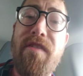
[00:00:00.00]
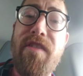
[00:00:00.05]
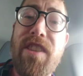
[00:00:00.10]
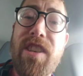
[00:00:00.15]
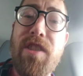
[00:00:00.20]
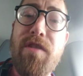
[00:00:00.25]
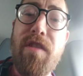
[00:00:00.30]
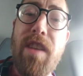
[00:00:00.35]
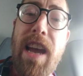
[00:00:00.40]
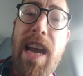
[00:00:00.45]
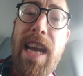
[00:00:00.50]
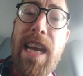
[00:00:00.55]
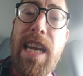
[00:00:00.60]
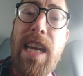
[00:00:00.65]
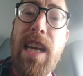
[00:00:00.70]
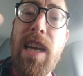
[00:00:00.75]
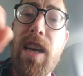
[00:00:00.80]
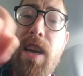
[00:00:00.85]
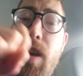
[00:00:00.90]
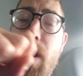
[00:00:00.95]
fish fly,
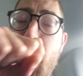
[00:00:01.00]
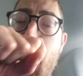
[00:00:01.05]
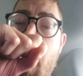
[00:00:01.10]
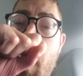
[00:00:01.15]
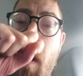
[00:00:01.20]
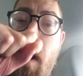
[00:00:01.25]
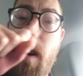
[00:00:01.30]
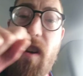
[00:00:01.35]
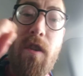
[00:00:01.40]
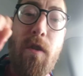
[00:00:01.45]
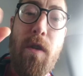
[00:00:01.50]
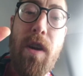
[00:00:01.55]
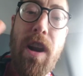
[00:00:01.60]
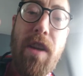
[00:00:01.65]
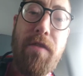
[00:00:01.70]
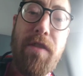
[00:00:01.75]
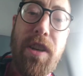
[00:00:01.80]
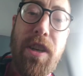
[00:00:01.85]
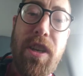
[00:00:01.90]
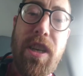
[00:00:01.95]
or
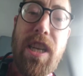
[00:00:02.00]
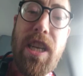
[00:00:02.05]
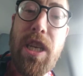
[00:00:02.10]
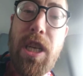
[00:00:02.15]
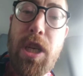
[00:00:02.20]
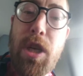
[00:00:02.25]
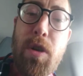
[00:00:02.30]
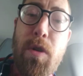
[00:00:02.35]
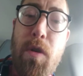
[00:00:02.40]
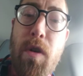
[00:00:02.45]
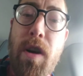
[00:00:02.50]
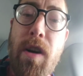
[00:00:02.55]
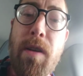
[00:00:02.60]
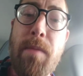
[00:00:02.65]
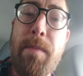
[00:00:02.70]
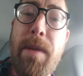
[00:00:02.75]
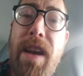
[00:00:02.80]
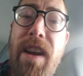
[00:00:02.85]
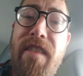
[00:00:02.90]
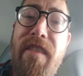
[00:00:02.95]
whatever you can do, or
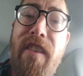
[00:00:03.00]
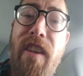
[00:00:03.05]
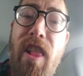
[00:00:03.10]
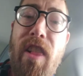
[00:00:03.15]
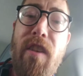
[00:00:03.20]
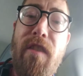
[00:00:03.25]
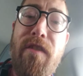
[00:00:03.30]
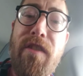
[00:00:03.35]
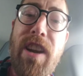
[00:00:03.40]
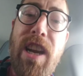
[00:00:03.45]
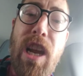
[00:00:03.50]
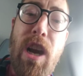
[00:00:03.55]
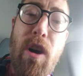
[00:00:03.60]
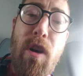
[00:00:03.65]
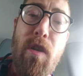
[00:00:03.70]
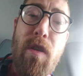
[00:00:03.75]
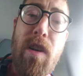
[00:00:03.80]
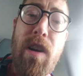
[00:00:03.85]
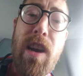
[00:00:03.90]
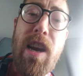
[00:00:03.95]
make a follow-up
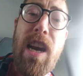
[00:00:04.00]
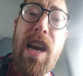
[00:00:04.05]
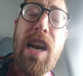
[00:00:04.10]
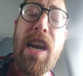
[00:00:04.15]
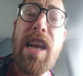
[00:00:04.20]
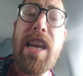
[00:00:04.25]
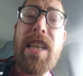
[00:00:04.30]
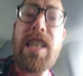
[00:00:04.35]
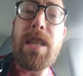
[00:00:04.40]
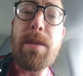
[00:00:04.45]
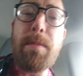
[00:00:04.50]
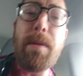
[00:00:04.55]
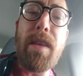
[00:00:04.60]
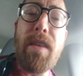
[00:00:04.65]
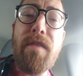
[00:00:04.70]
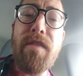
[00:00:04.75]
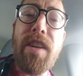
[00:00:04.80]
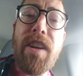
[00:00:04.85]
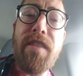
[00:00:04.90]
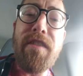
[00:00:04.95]
video. This would be
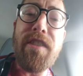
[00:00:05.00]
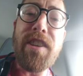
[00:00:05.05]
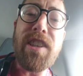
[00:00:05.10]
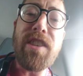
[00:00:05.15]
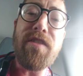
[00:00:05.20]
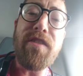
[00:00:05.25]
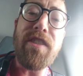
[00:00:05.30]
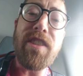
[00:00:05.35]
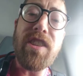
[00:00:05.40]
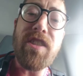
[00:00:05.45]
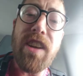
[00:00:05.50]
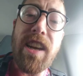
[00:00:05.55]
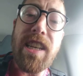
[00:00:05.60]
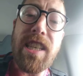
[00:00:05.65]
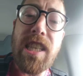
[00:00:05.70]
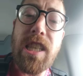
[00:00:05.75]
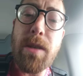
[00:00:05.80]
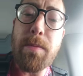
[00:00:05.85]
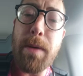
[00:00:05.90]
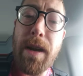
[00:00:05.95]
the very first fish fly
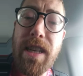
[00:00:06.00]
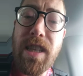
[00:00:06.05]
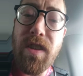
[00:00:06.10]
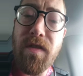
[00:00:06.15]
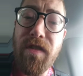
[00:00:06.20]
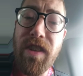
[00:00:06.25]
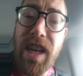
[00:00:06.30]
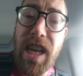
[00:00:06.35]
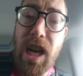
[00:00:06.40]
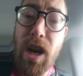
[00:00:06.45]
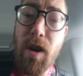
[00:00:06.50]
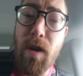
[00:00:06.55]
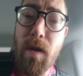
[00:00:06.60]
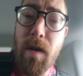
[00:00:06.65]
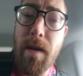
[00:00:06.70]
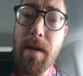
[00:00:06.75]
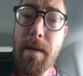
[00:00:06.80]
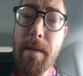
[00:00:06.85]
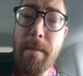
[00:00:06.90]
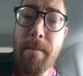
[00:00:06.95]
as pets video,
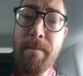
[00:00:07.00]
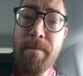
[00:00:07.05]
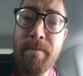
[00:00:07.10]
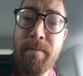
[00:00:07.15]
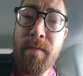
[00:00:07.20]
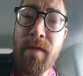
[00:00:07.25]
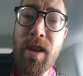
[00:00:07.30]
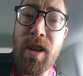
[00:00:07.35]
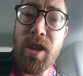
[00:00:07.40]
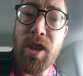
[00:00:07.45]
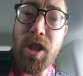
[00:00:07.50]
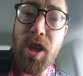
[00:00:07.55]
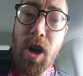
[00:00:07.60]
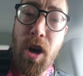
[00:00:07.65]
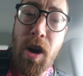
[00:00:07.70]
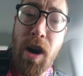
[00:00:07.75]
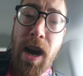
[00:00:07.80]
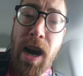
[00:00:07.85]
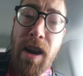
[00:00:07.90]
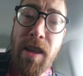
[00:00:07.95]

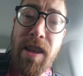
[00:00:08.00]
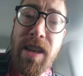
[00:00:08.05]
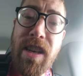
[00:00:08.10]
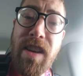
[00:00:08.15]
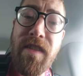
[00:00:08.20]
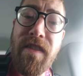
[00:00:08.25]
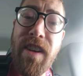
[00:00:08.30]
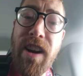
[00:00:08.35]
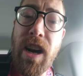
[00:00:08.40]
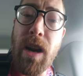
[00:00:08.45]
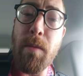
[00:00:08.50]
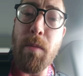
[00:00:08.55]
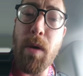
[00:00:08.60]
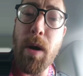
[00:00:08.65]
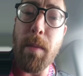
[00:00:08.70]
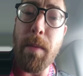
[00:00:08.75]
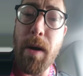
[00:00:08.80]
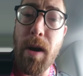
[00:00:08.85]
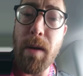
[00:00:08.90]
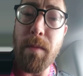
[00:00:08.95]
so I'd like to find out more
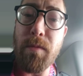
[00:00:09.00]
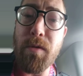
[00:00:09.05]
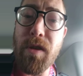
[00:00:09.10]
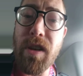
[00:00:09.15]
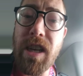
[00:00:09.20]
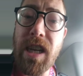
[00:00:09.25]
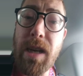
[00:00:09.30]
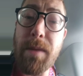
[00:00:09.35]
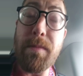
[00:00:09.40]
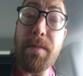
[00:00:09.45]
about him so I can keep